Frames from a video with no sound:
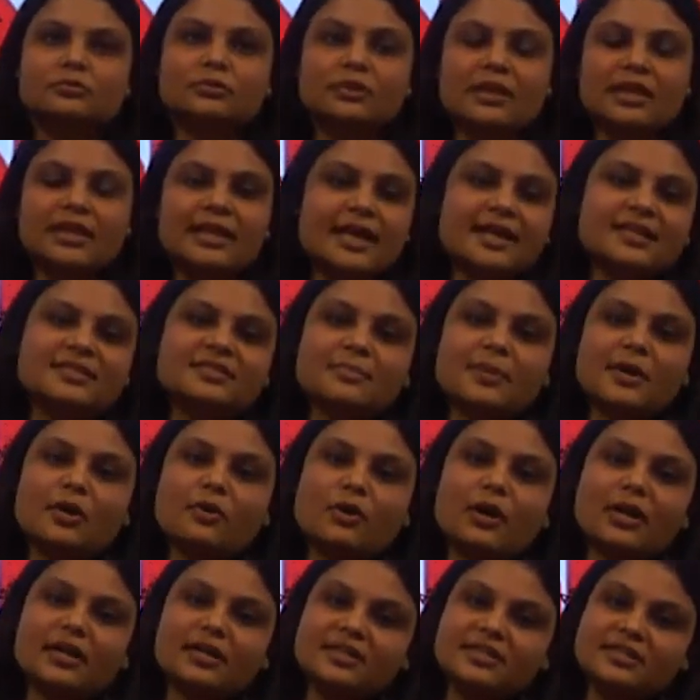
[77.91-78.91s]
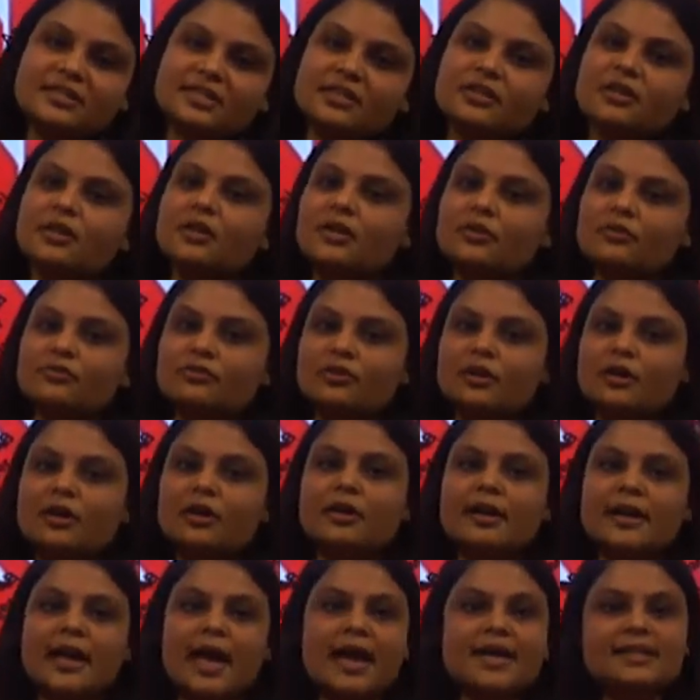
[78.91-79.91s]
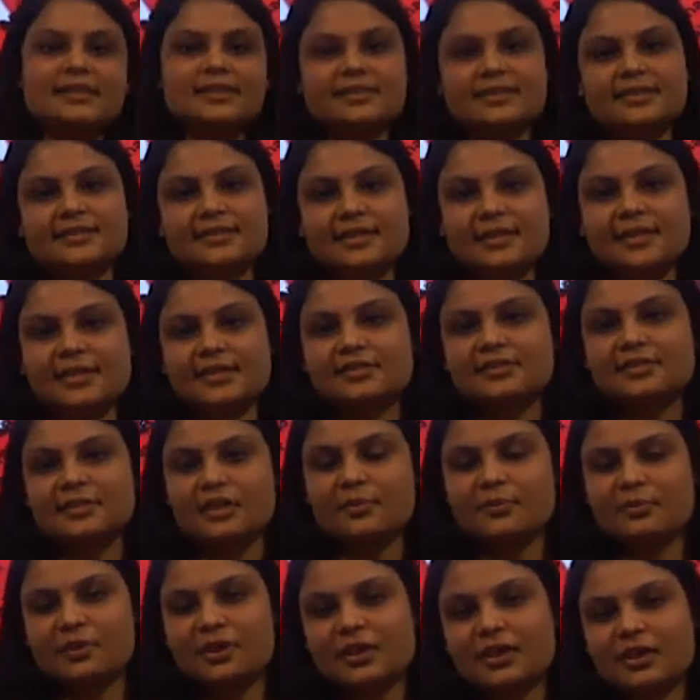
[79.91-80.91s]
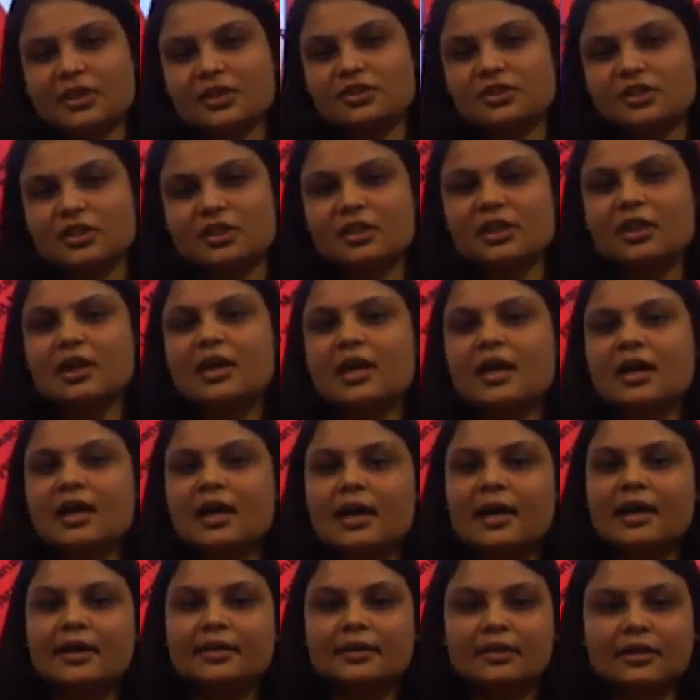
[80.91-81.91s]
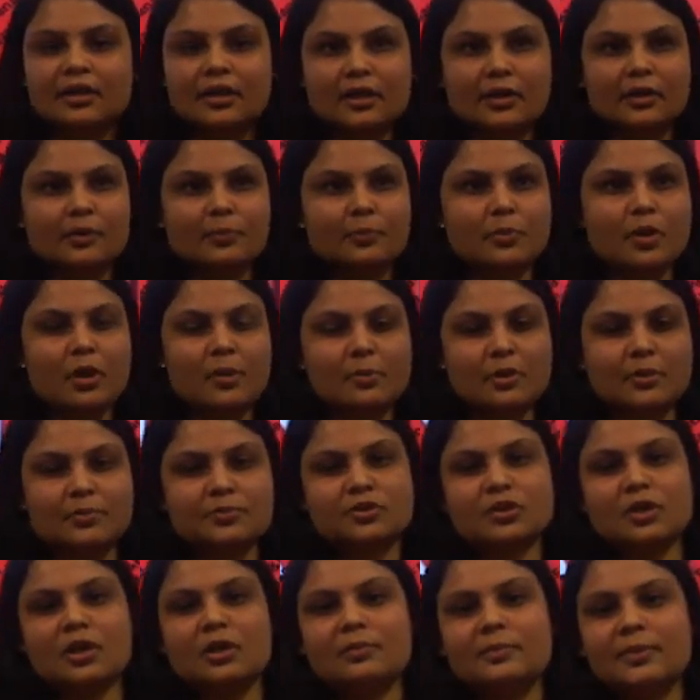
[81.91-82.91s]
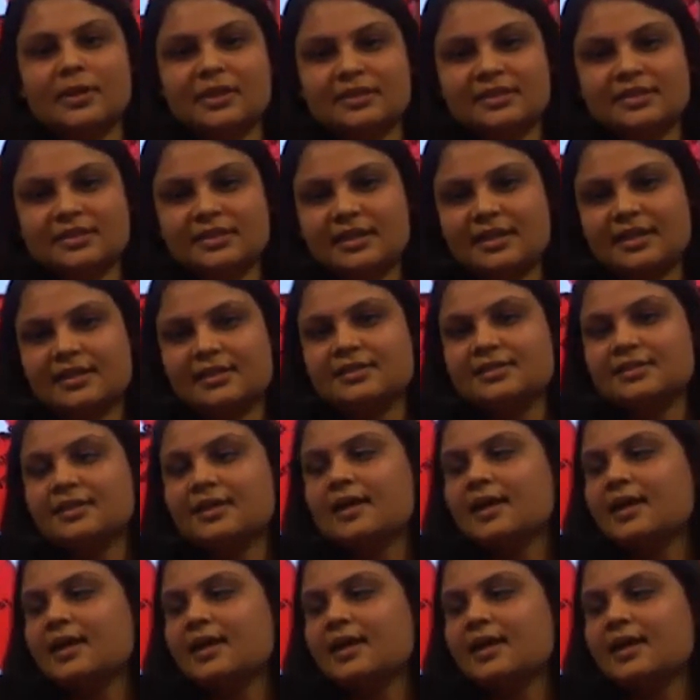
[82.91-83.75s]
enhance my quality for IT skills, communication, and problem solving skills.